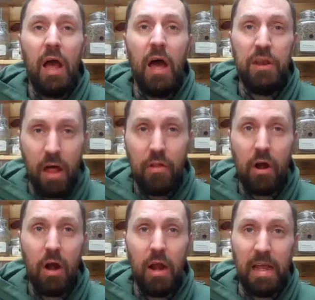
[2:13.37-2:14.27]

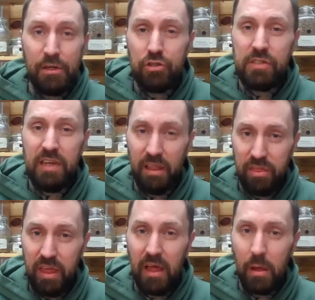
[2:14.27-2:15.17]
another interesting
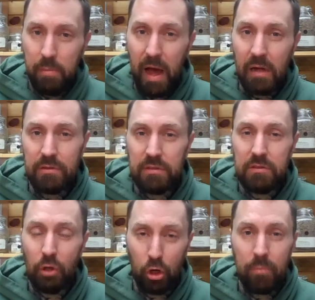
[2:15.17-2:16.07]
thing about
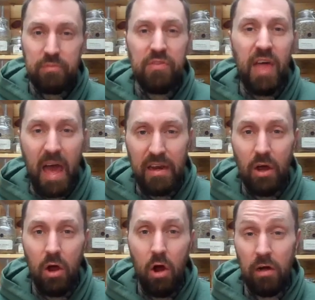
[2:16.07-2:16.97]
herbs that
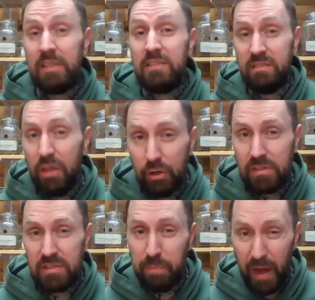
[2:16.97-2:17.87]
are
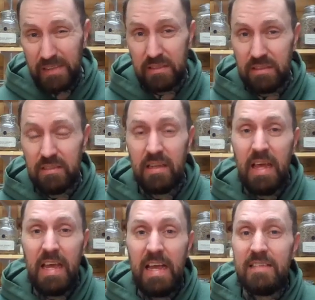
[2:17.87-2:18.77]
considered spices
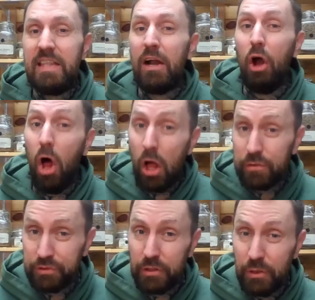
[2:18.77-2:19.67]
is they're
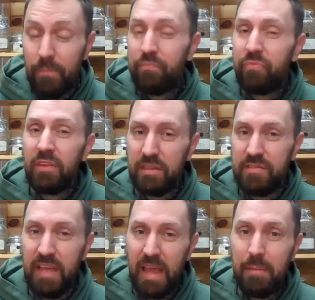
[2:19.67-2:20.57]
also the
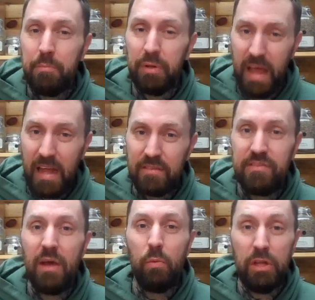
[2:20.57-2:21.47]
same plants
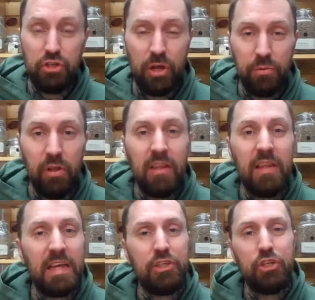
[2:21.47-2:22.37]
that we generally
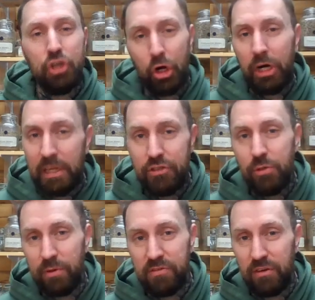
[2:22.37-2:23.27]
like to turn
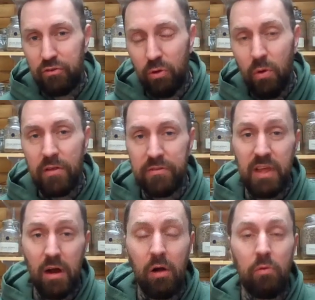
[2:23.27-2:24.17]
into essential oils.
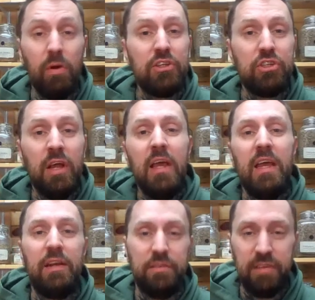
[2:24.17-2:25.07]
They are rich
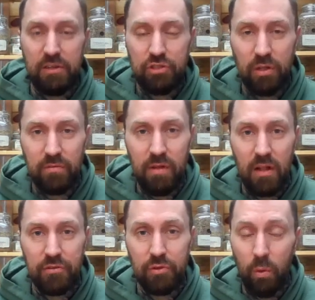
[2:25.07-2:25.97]
in essential and
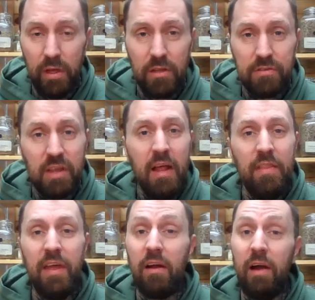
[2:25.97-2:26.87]
volatile oils.
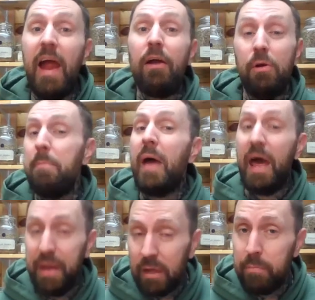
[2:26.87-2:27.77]
They are
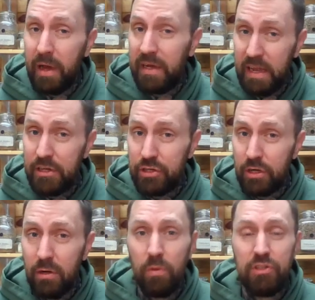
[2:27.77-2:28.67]
aromatic by
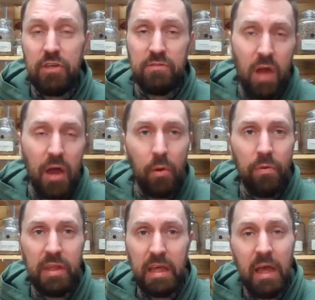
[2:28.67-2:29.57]
nature, which is not
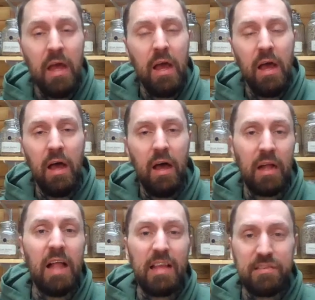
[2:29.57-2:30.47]
only a
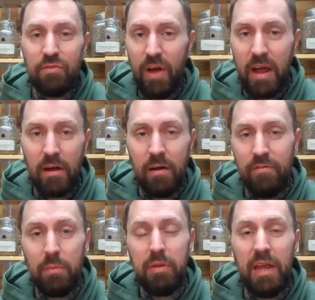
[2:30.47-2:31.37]
classifier
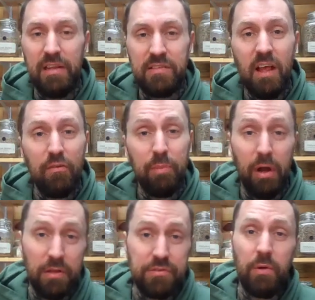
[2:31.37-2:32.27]
of the plant itself, but
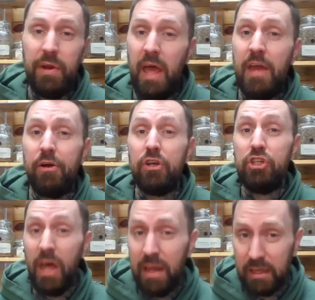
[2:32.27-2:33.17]
also an
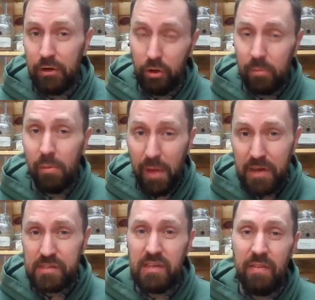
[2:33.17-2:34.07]
energetic in herbal
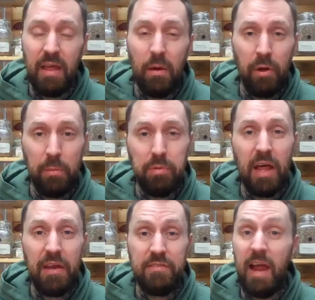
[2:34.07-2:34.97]
medicine that when a
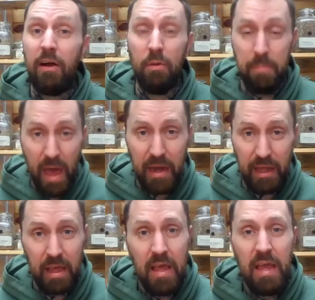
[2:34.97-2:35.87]
plant is
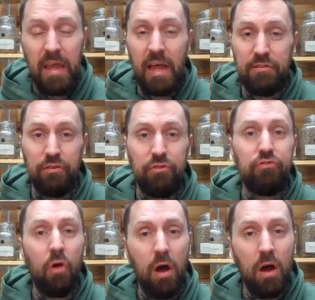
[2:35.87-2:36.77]
aromatic, it has a
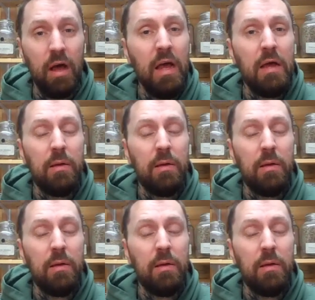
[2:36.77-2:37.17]
strong